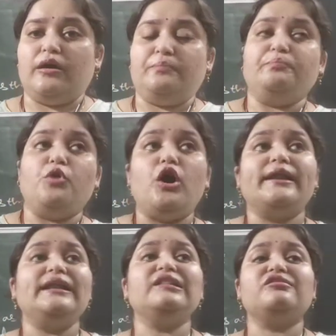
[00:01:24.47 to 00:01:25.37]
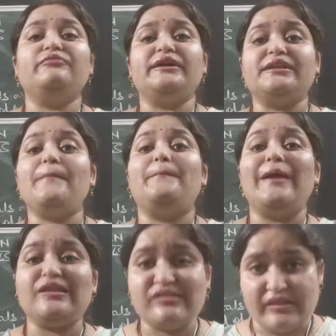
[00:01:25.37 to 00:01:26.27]
morals were the
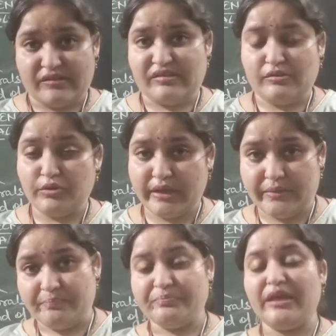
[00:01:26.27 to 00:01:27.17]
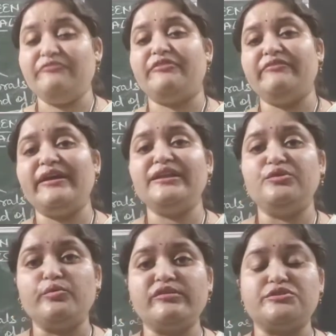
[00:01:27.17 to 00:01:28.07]
basis. Okay, everyone
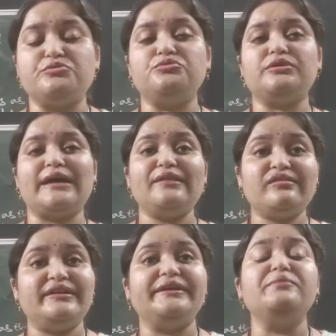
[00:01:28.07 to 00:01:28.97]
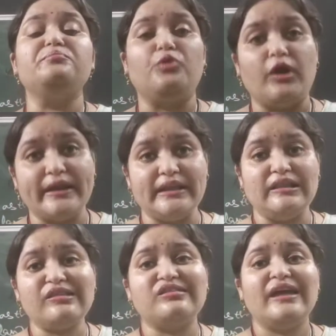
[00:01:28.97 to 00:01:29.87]
used to consider
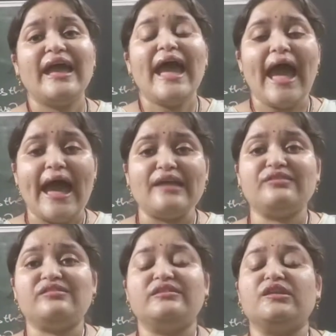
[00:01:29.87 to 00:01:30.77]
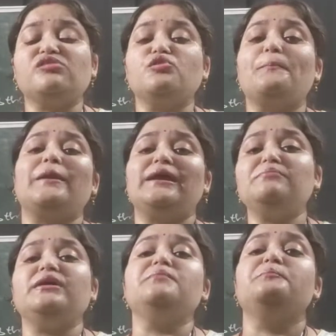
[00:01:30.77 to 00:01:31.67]
morals as the
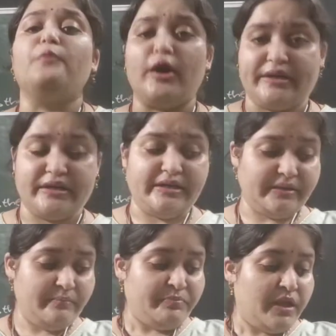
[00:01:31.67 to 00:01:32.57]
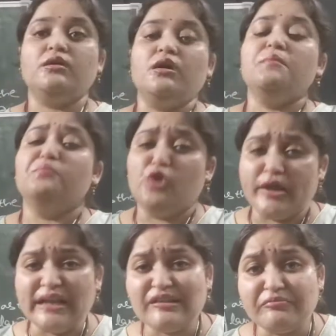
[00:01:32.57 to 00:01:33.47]
supreme important.
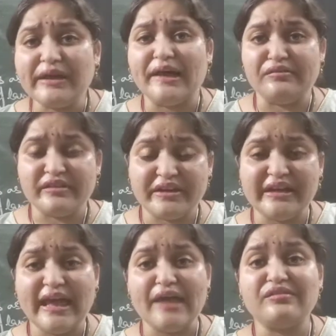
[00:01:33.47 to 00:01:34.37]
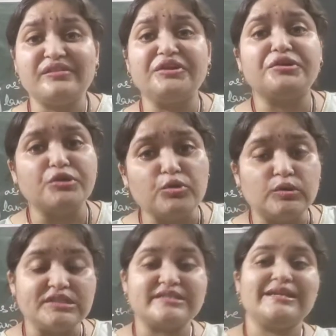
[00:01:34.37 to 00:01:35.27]
Morals were considered as the
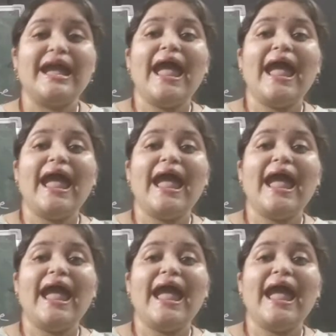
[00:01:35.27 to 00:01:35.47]
rules,